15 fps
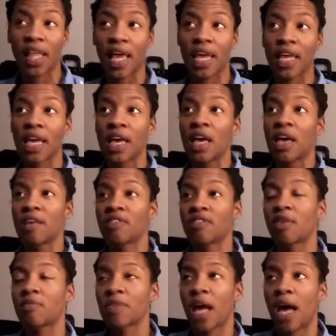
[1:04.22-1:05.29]
like
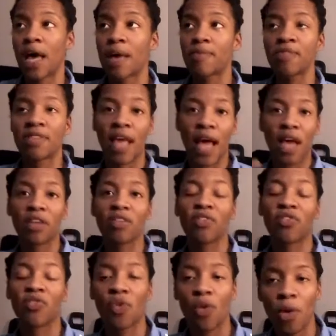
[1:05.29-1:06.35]
sometimes that
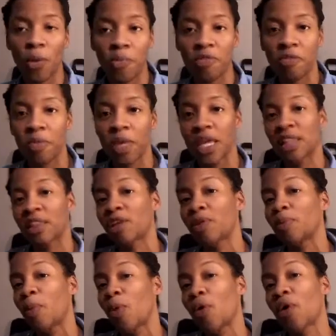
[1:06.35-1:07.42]
informs me a little
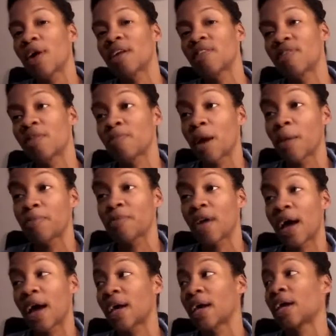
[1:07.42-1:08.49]
more, and sometimes
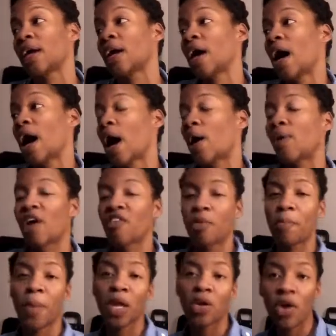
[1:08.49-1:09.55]
I'll have a
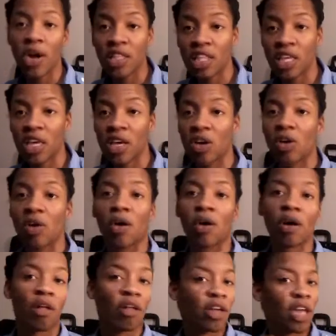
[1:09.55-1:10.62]
better idea
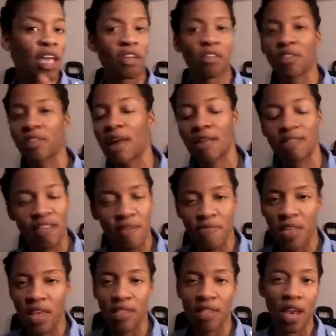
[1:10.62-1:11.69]
or I'll cancel out
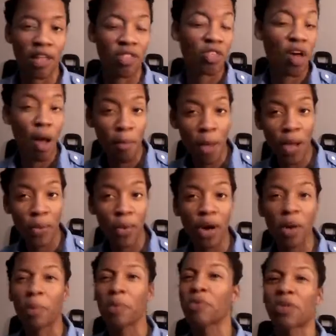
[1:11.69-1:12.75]
something that I thought might
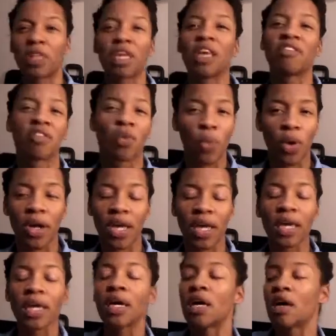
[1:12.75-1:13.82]
work but really isn't
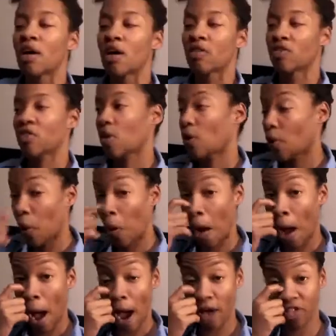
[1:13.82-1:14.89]
working. So
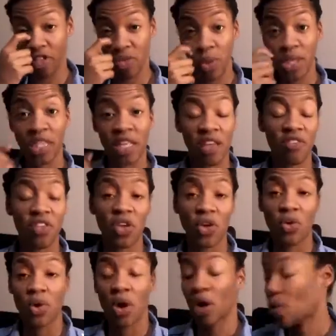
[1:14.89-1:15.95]
I just wanted to give
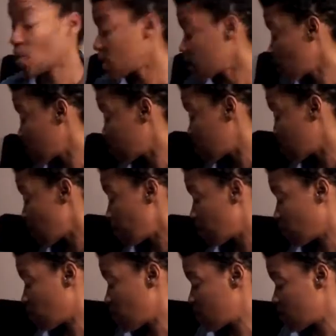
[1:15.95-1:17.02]
you a quick
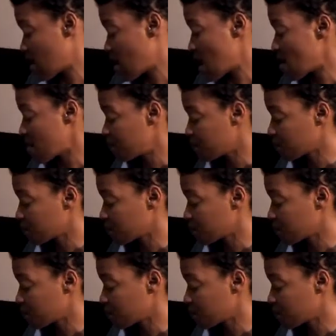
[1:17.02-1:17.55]
example of that.